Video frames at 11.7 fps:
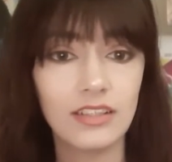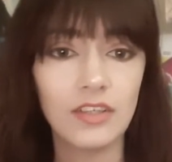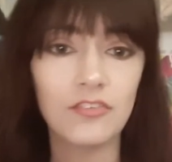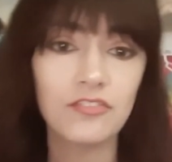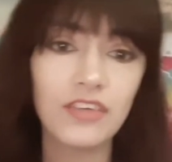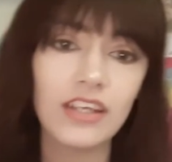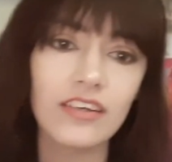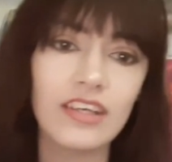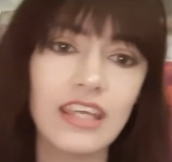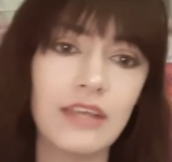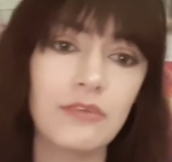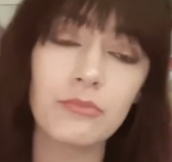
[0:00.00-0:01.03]

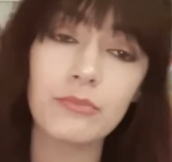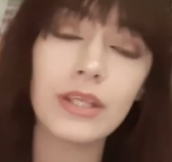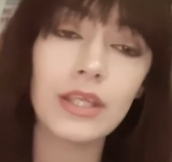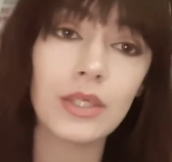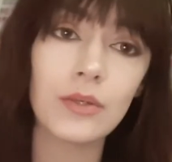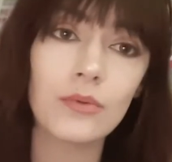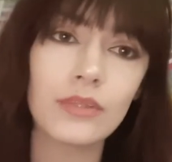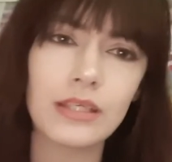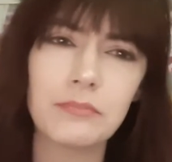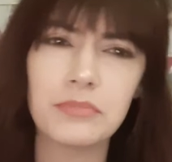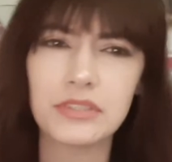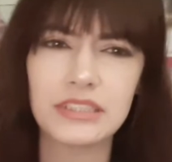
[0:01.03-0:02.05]
fearing and
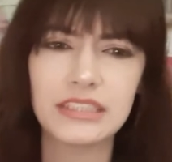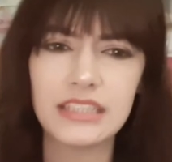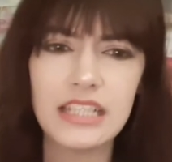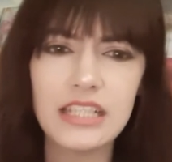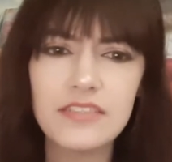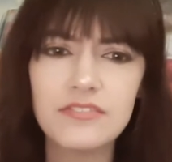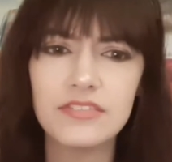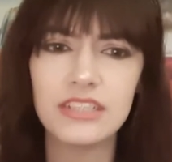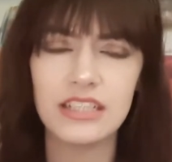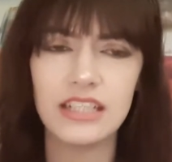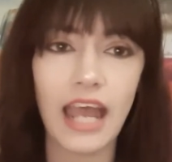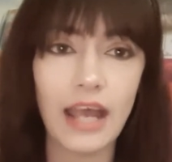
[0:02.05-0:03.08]
ridiculing perceived
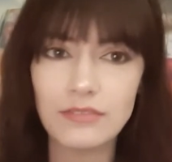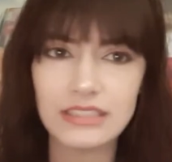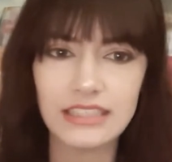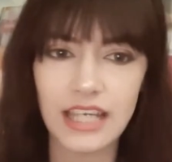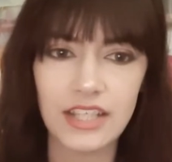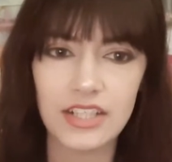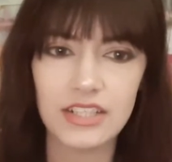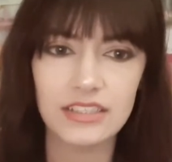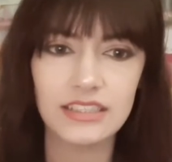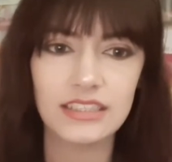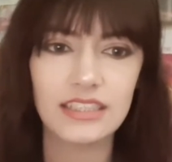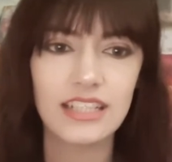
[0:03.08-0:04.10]

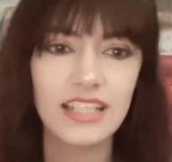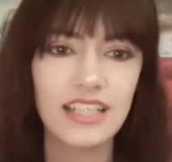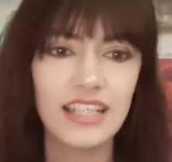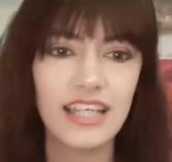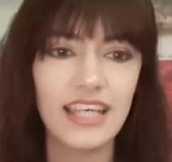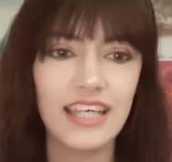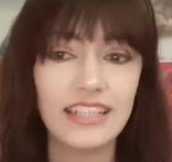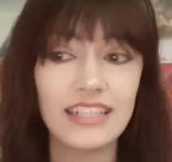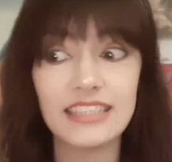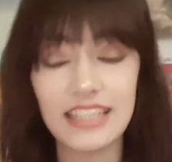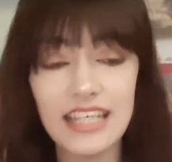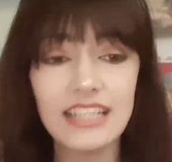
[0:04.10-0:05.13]
outsiders. And
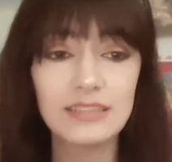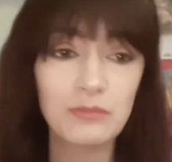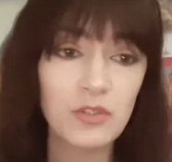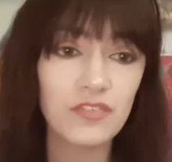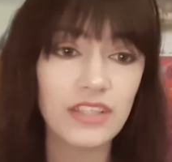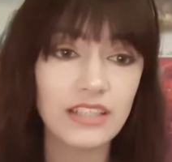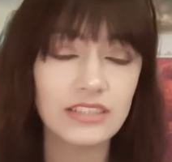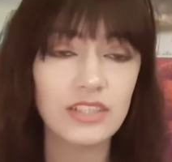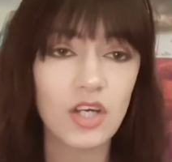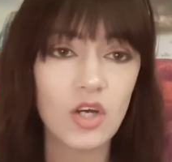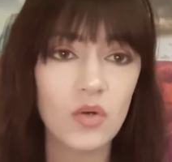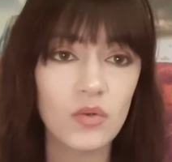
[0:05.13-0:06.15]
it's a kid's movie,
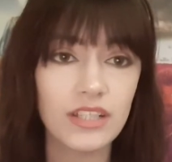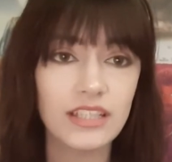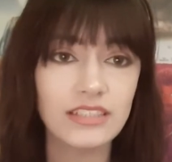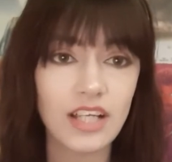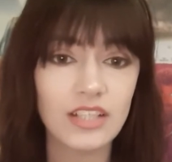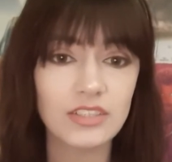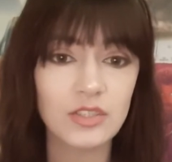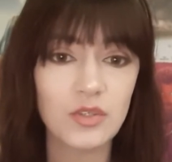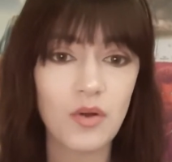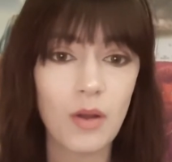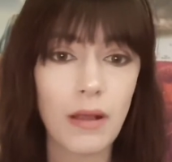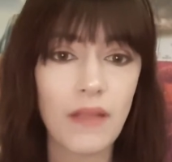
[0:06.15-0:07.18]
so it's
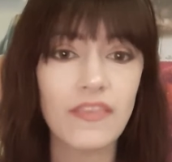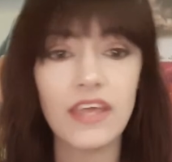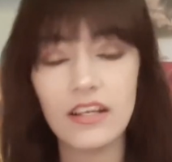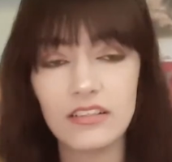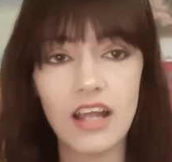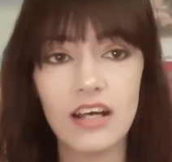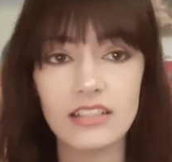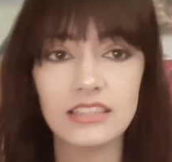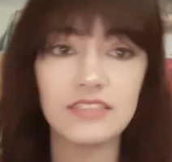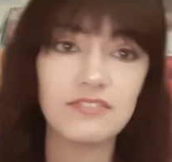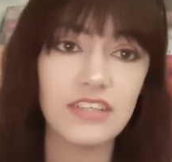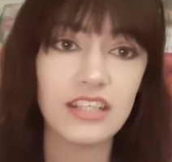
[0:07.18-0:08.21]
also about the underdogs
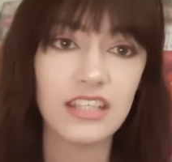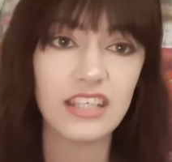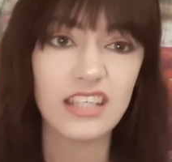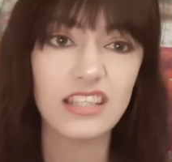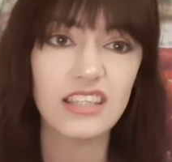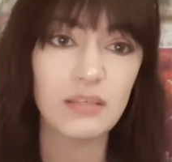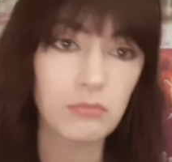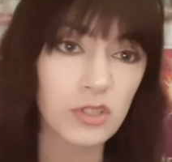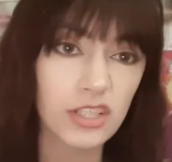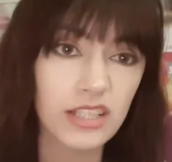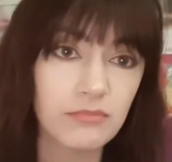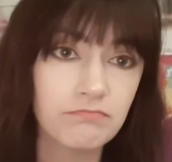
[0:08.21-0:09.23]
defeating the
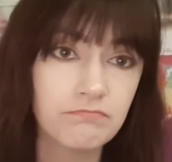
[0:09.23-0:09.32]
bully.